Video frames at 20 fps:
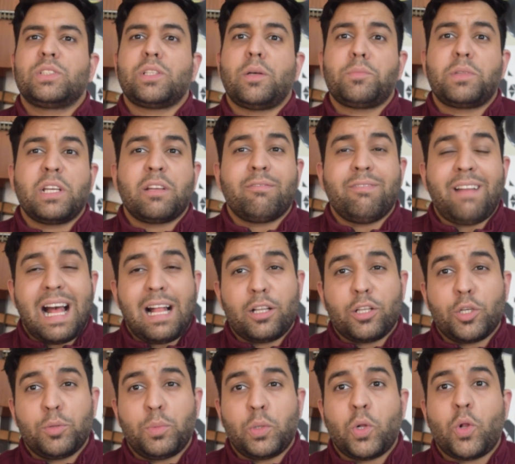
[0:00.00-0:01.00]
something
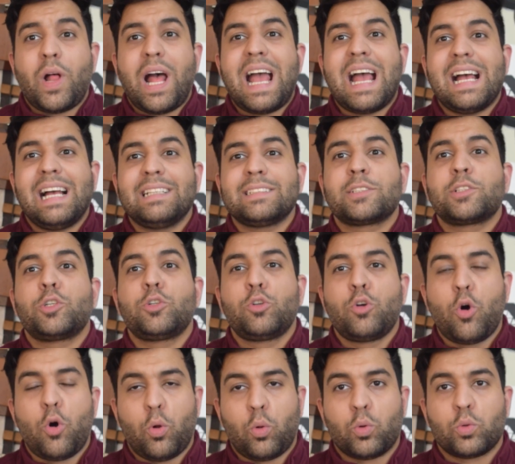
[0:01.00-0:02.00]
valuable as
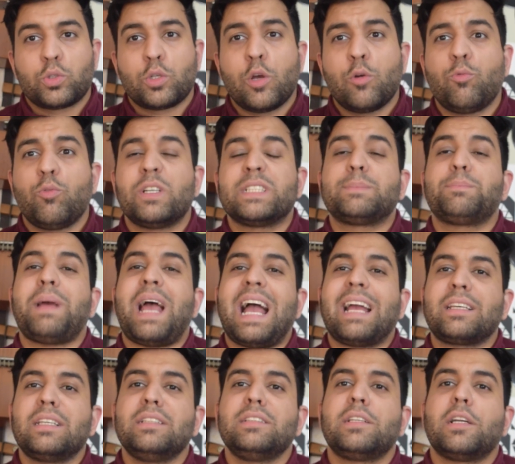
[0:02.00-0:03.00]
gold was
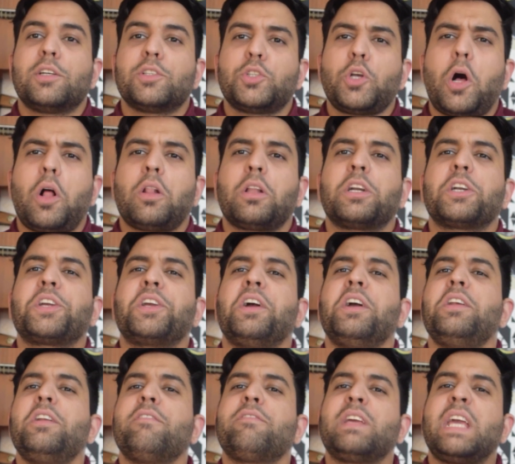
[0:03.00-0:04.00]
backing their dollar
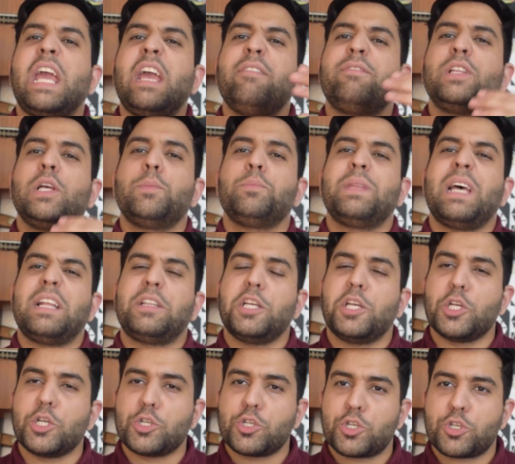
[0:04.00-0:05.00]
kind of gave them
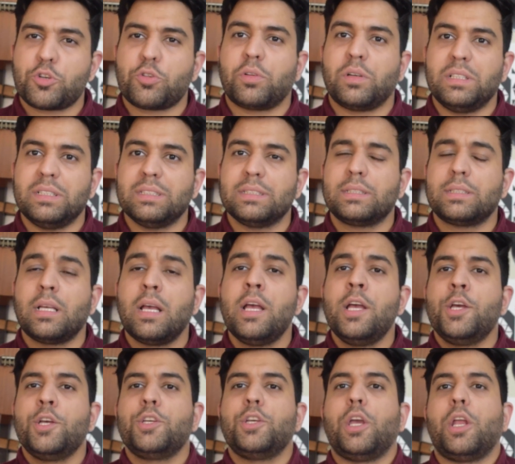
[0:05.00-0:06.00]
that insurance,
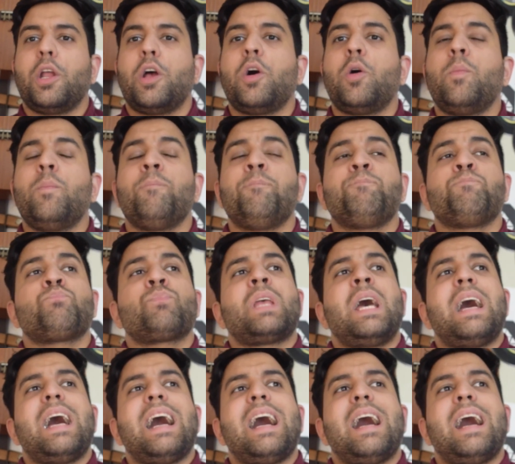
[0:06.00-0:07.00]
you know.
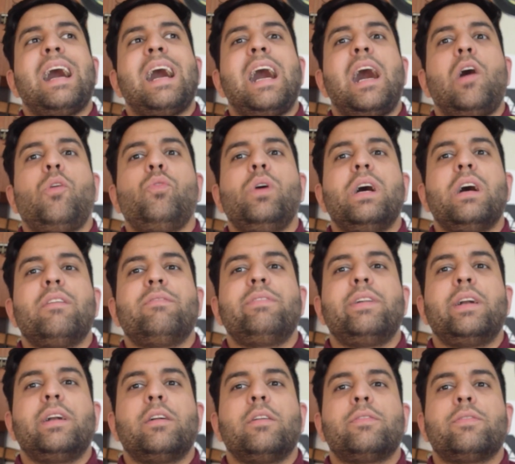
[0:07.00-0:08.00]

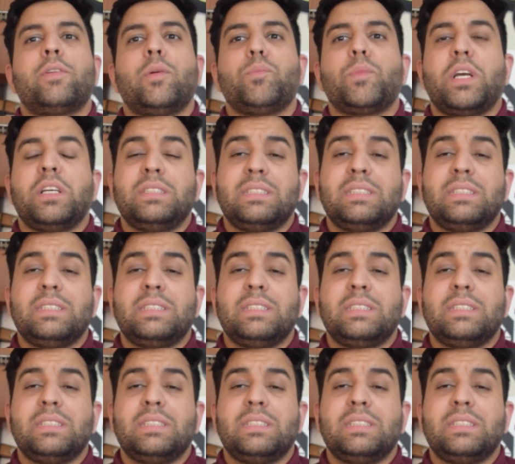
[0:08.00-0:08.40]
However, from